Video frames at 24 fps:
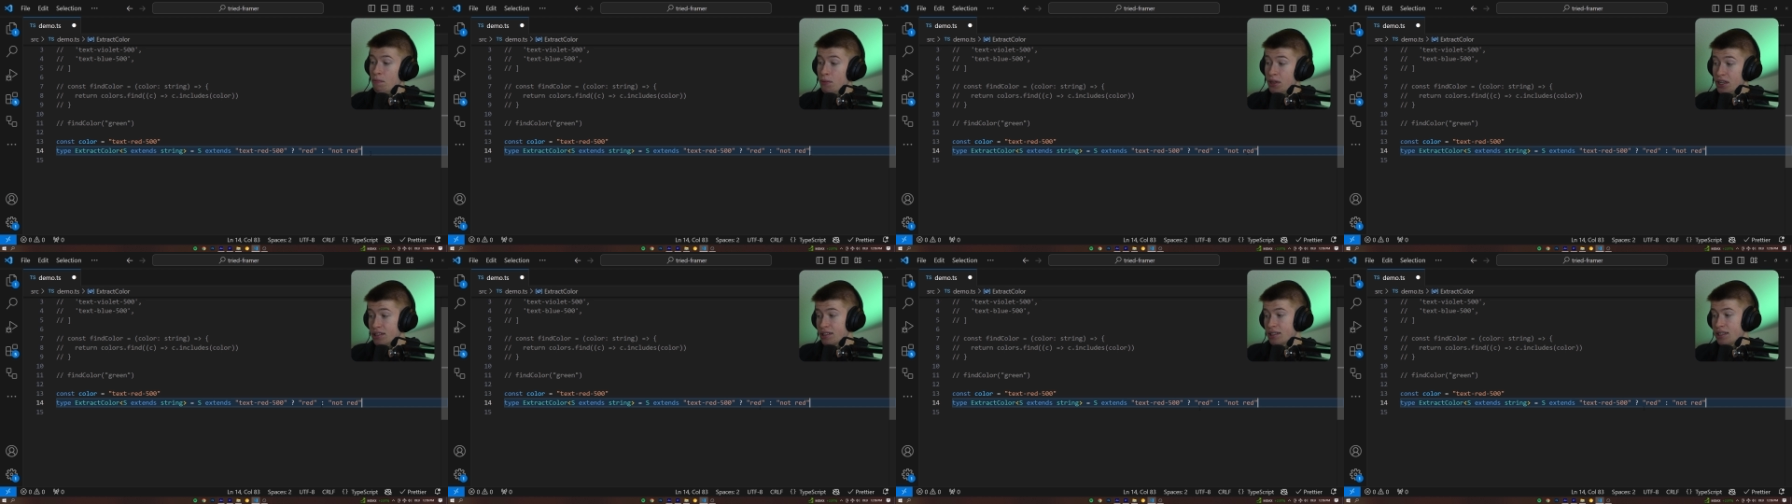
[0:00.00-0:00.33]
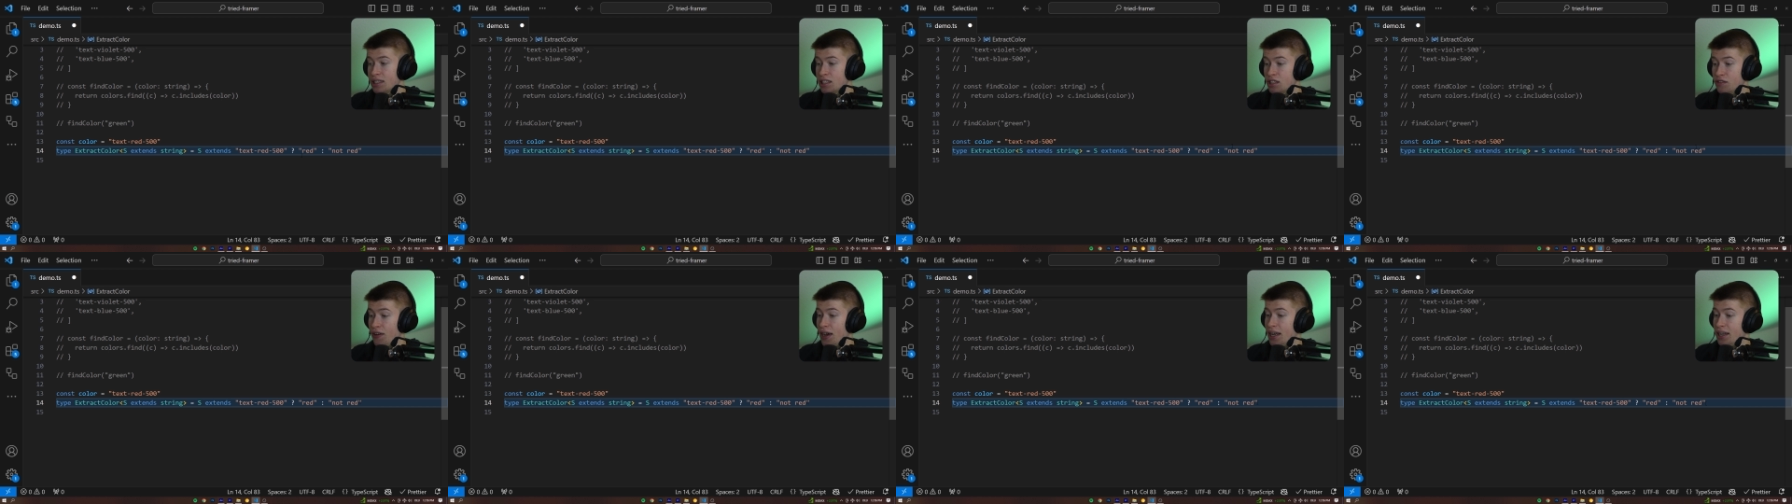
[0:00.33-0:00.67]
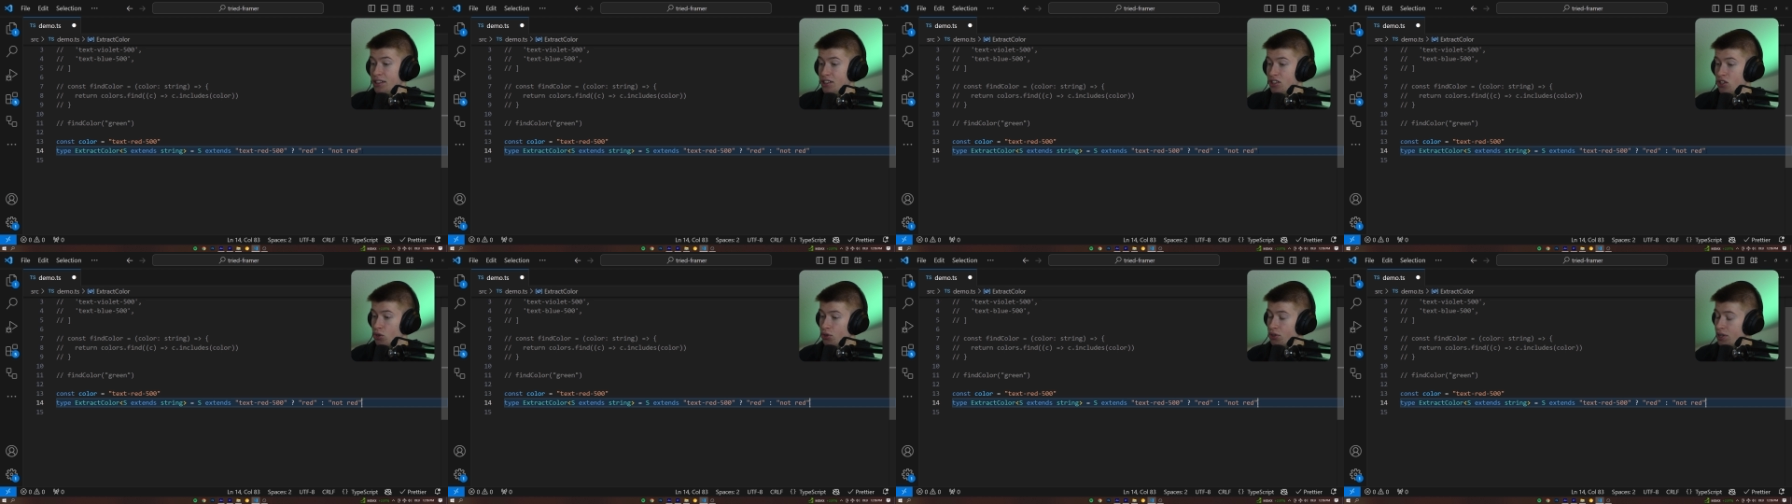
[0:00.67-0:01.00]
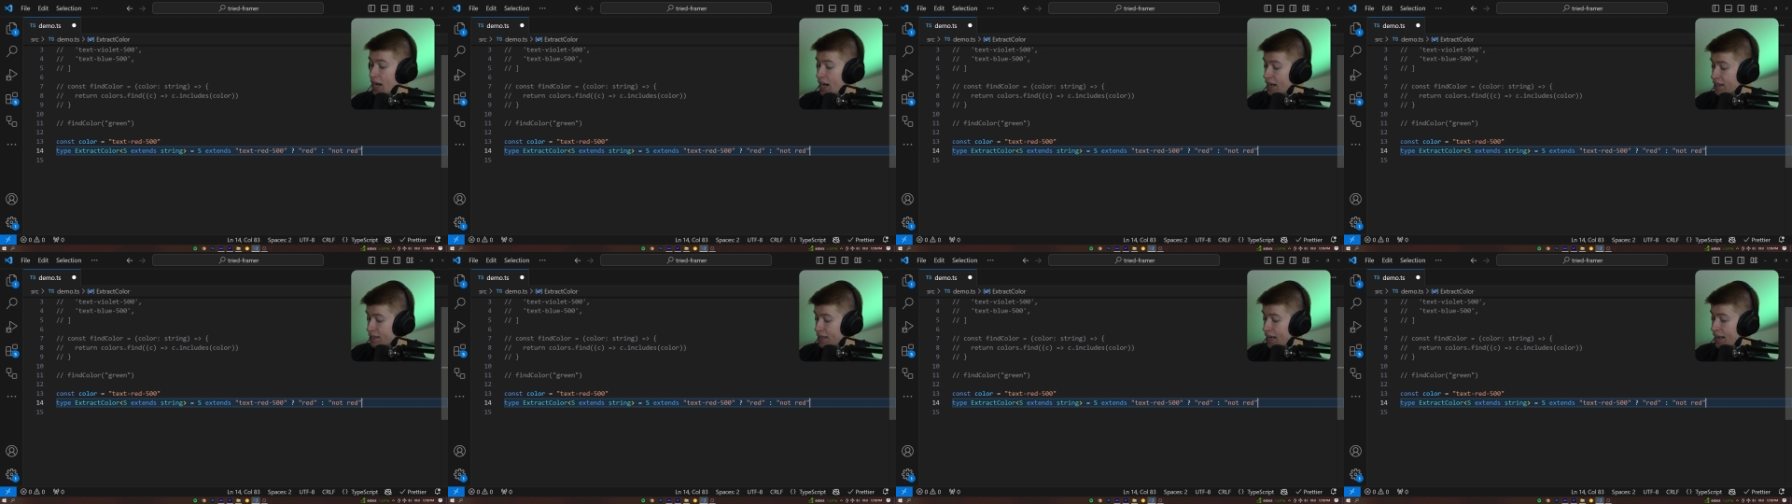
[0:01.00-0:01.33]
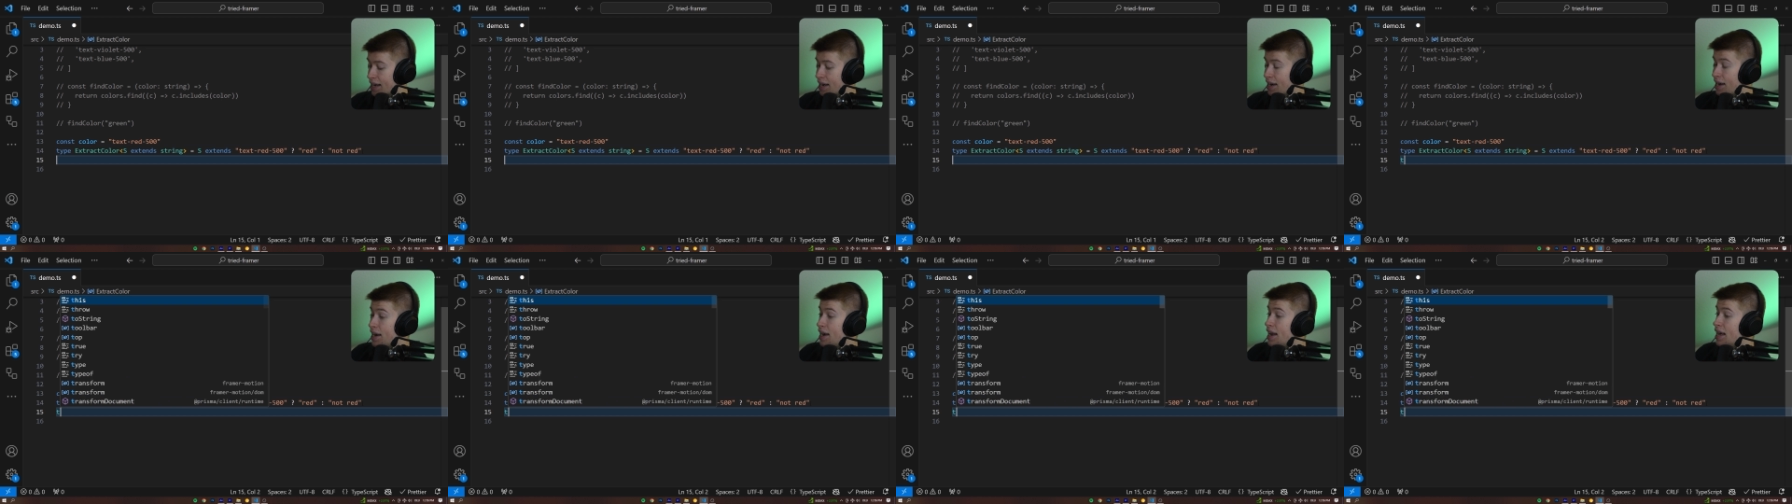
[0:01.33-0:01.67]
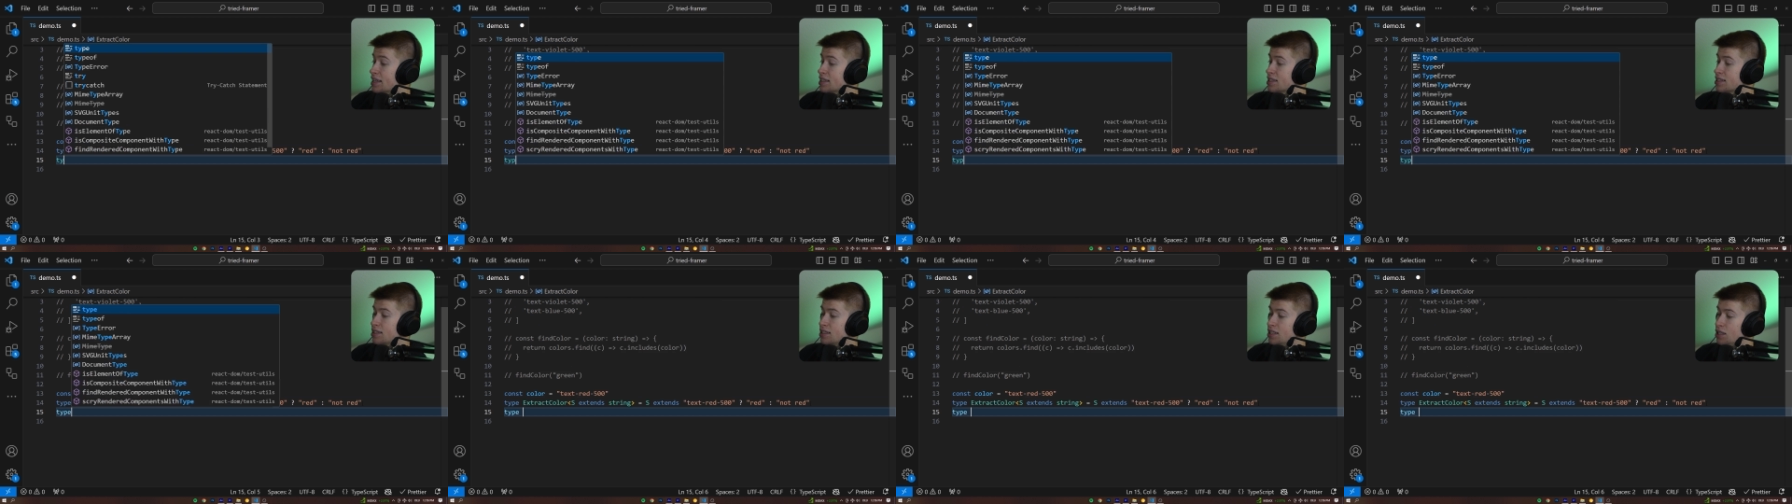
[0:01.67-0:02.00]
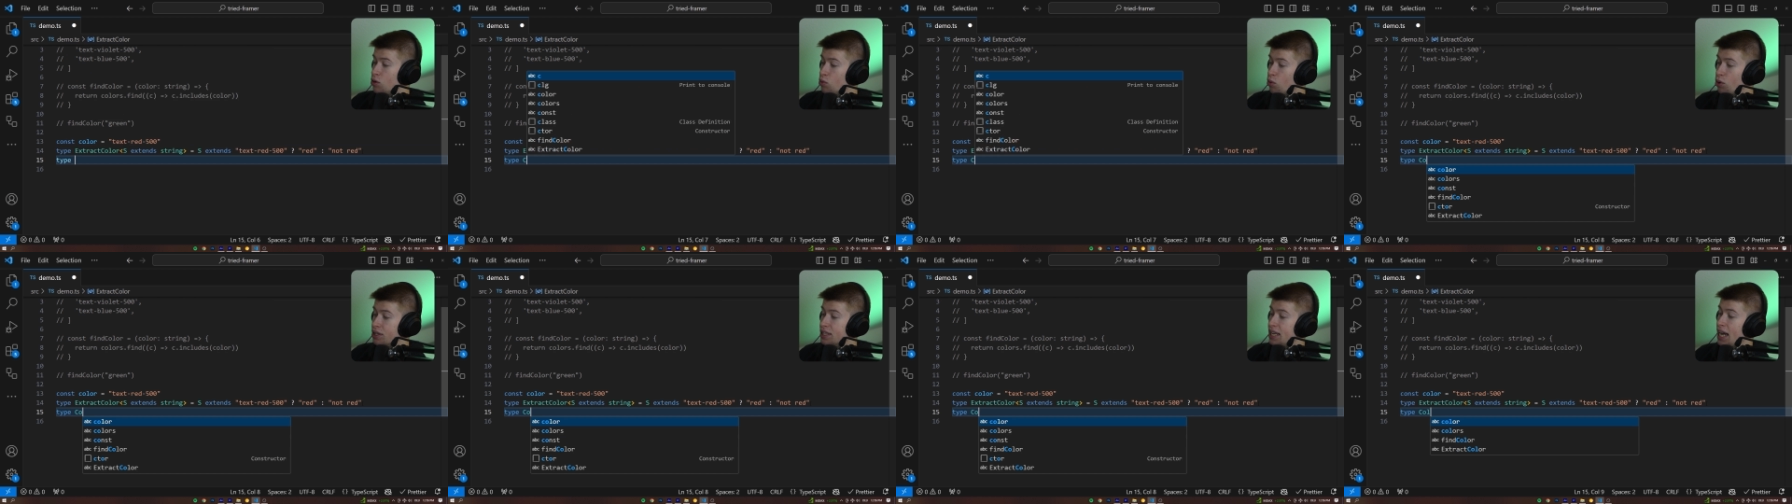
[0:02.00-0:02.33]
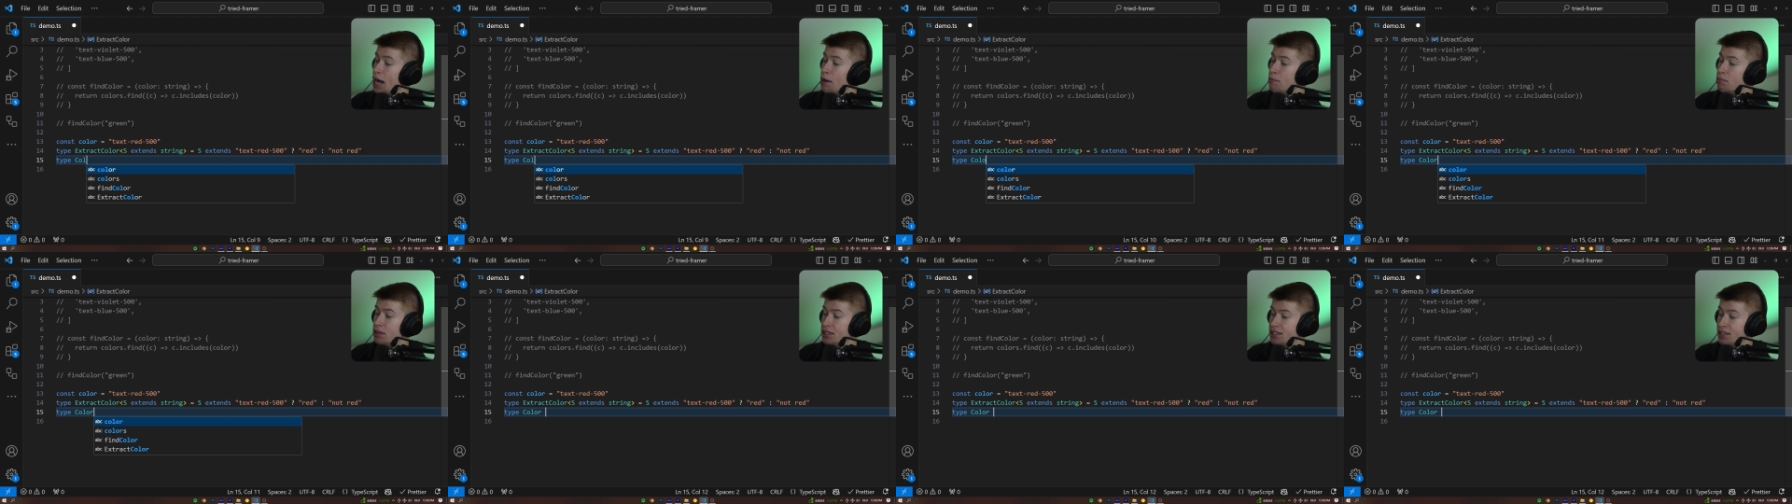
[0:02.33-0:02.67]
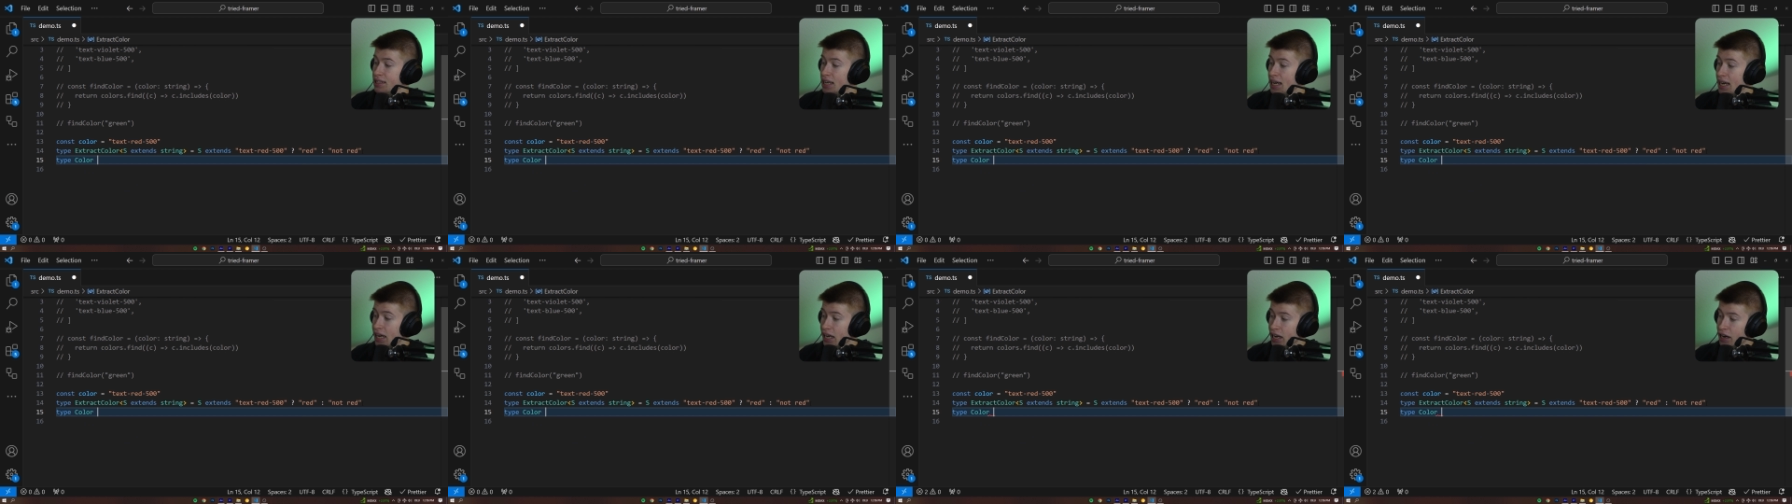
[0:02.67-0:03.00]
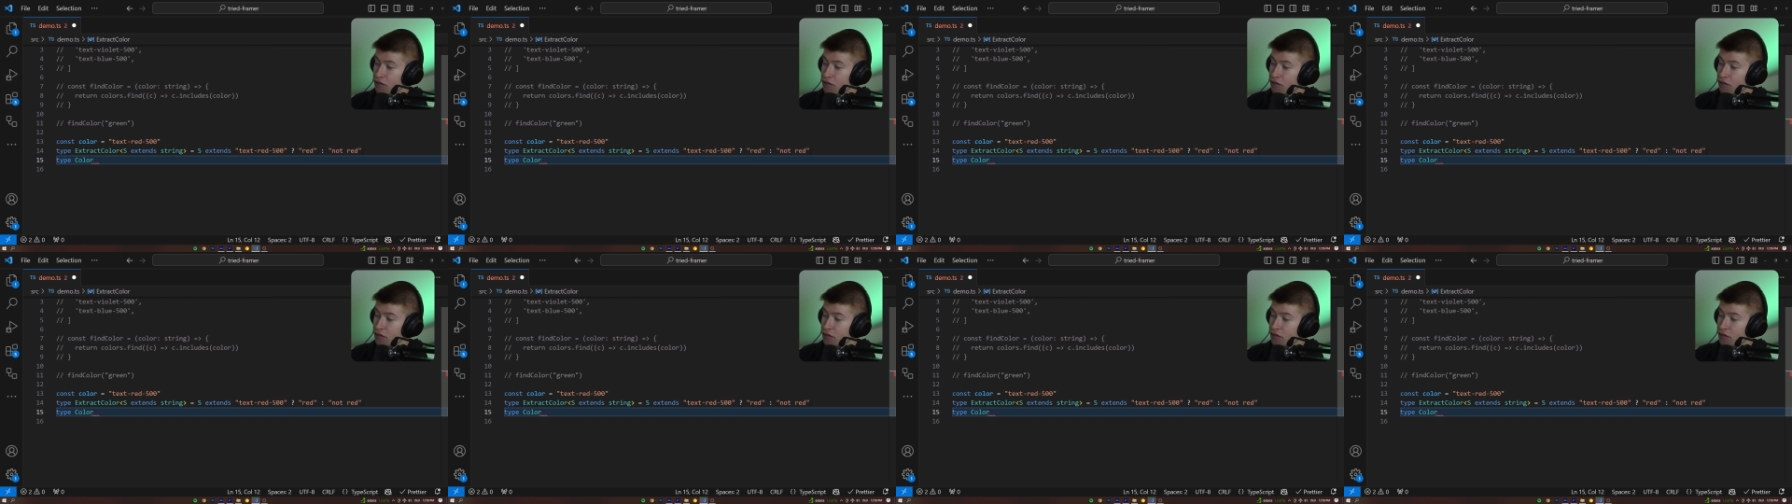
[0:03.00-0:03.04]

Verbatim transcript: This is valid syntax and let's see what happens.